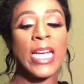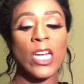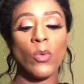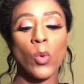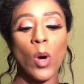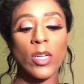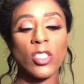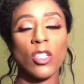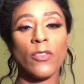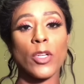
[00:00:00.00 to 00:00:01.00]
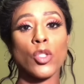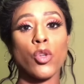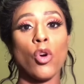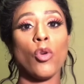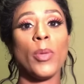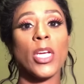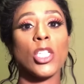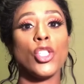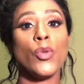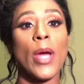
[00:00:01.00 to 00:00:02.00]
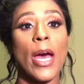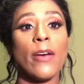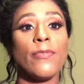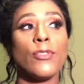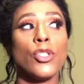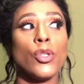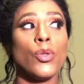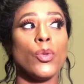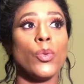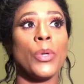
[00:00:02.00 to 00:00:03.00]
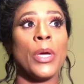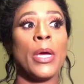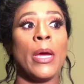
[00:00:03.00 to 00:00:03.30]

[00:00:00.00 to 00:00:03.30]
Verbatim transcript: It requires self control because you have to